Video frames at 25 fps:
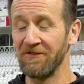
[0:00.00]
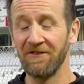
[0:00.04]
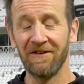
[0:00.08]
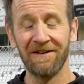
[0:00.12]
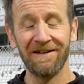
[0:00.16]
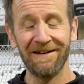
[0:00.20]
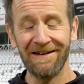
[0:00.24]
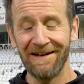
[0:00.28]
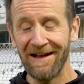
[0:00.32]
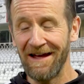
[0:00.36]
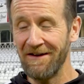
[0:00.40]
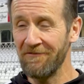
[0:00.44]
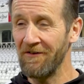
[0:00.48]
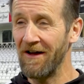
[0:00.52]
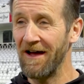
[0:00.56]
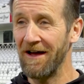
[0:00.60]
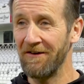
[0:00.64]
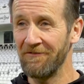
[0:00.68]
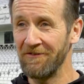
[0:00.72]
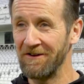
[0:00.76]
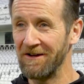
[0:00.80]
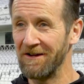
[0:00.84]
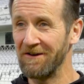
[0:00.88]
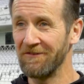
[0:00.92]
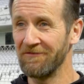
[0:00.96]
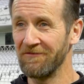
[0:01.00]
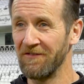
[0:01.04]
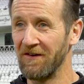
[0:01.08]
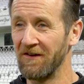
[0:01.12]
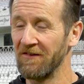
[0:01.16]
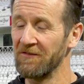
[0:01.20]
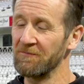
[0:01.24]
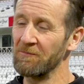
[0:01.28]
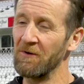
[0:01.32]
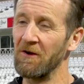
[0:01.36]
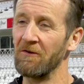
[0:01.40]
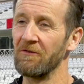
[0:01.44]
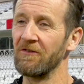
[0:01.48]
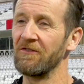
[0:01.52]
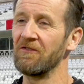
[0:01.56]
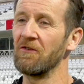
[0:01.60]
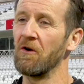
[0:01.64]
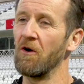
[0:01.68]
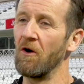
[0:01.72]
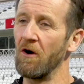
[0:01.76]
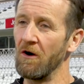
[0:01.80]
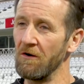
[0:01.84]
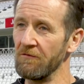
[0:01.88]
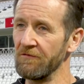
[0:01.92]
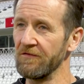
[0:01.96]
You can never have enough fast bowlers.
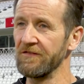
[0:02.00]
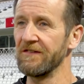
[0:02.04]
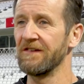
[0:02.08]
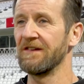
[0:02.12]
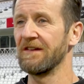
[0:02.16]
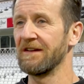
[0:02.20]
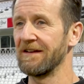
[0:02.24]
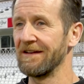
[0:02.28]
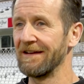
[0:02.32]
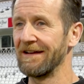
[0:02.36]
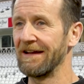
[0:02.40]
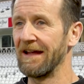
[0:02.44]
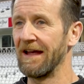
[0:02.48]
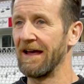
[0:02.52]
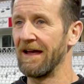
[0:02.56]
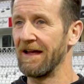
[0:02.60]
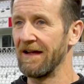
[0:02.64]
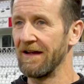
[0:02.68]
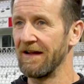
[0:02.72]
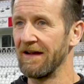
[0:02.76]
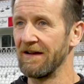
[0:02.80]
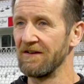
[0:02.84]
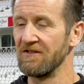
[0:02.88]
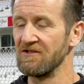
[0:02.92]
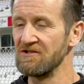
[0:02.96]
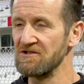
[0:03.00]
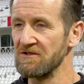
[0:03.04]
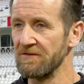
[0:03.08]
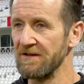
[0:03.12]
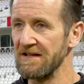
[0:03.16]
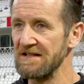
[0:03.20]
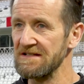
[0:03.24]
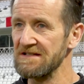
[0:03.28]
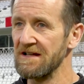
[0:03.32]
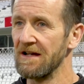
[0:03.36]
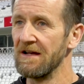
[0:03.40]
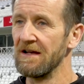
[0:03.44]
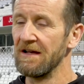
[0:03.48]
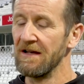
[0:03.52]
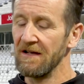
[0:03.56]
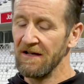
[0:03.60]
You're obviously going to get injuries.